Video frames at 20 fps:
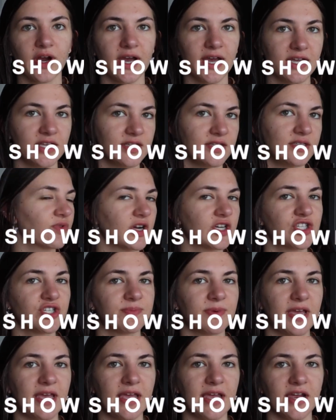I brushed
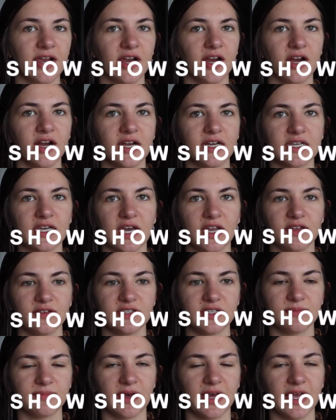my hair and kind of
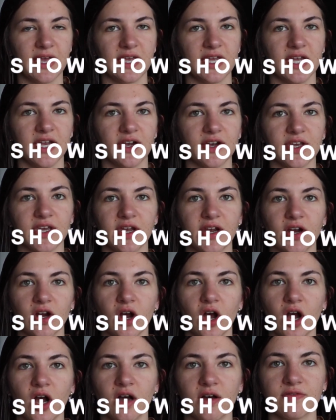did my hair
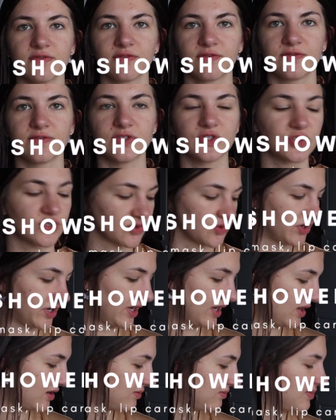care off
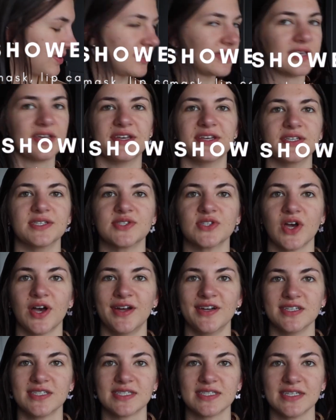screen because
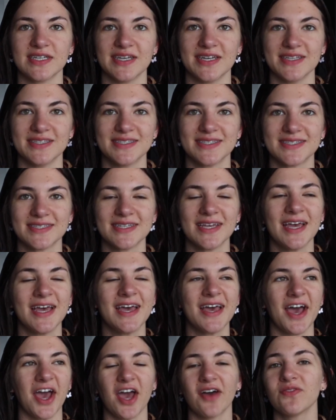honestly
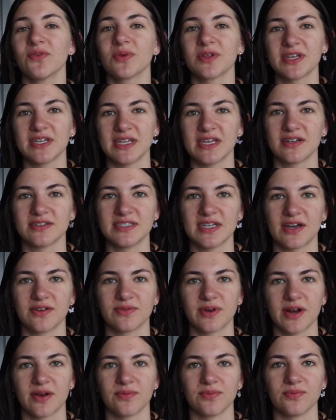I haven't really nailed down
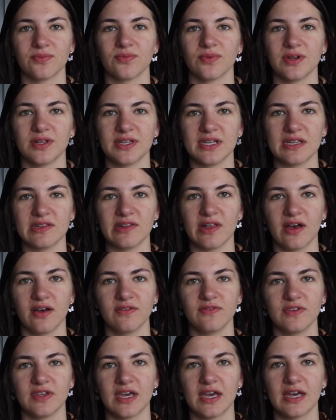what I really
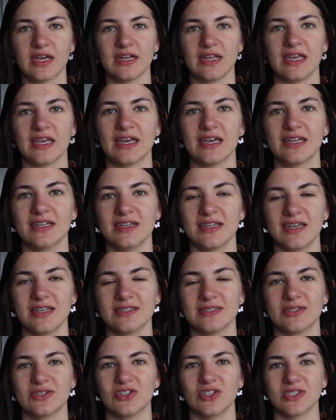love yet, and
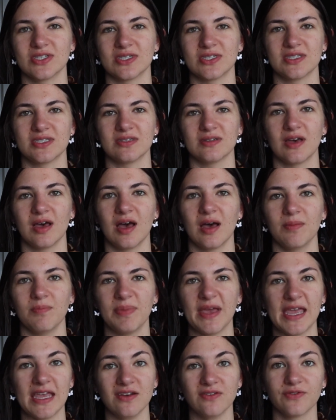it's just
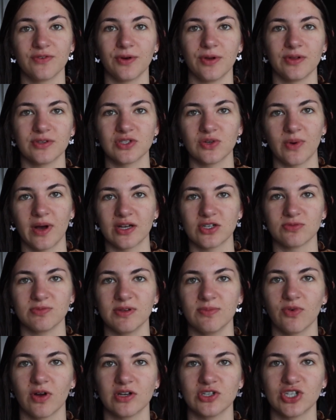painful to watch
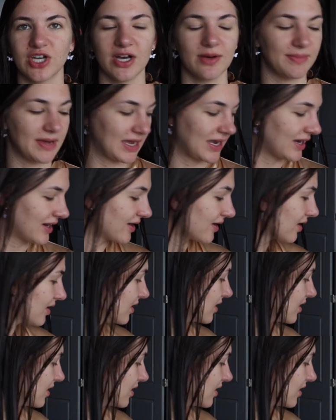me brush out my hair.